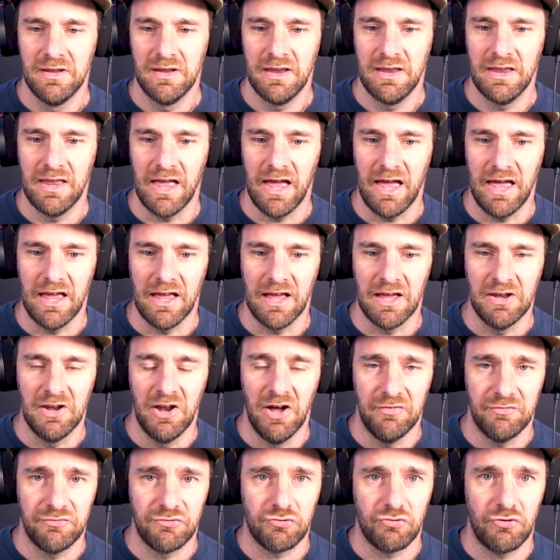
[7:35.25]
getting
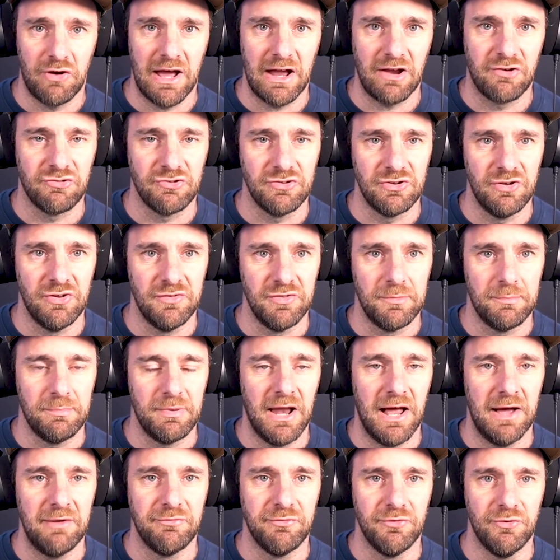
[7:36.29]
enough traction on the
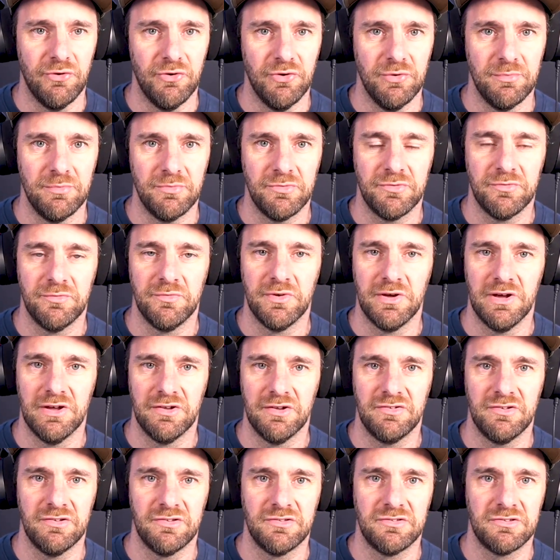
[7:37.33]
platforms
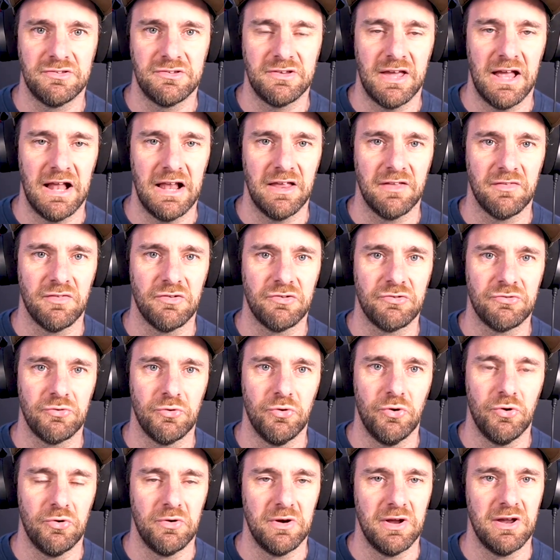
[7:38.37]
versus telling the
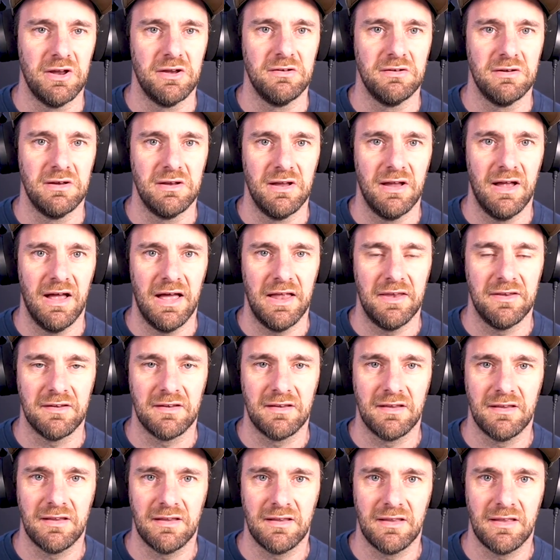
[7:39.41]
story and
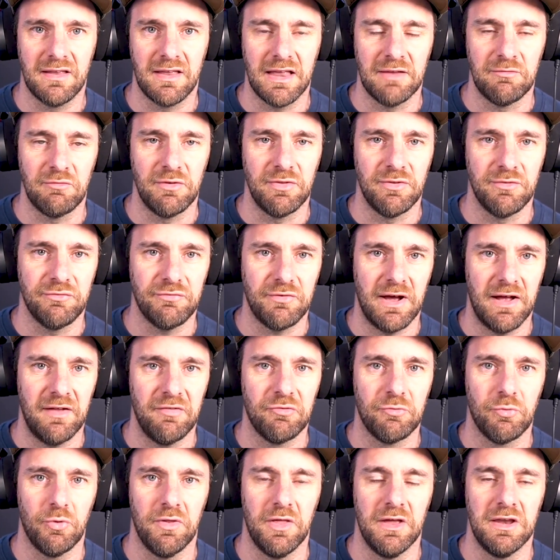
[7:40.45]
giving the
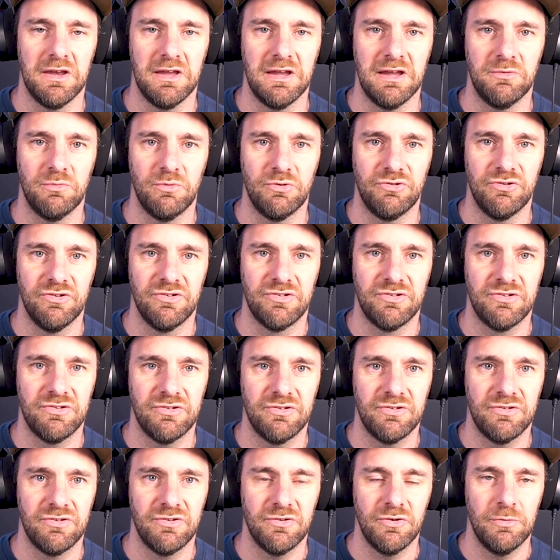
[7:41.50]
fans what they need, which is
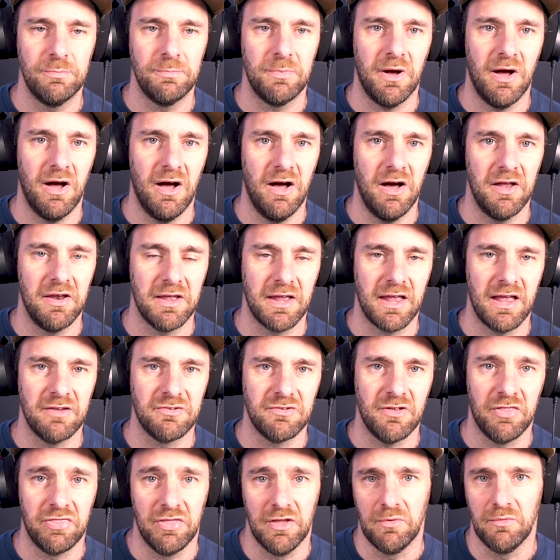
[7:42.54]
super hard, I
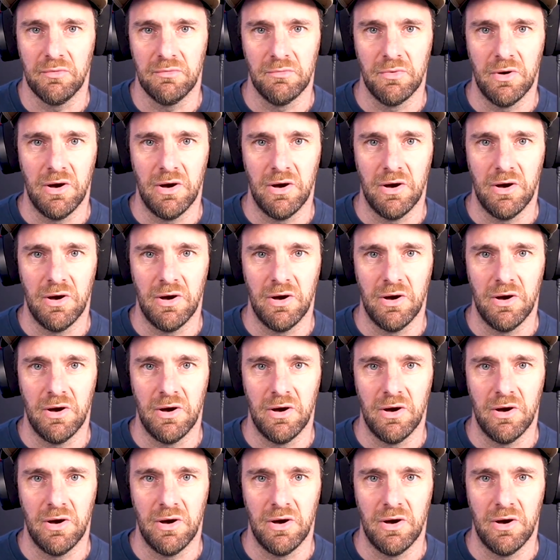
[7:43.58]
guess. I think,